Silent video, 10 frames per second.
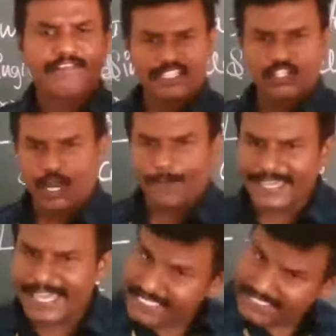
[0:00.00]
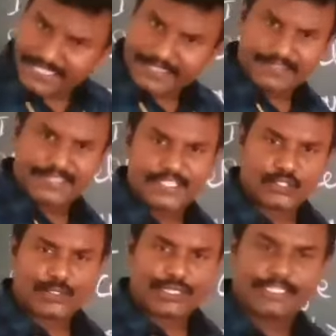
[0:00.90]
first topic is this
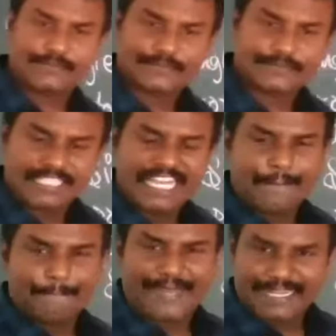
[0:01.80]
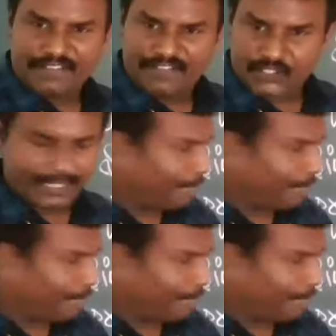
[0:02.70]
is binary fission.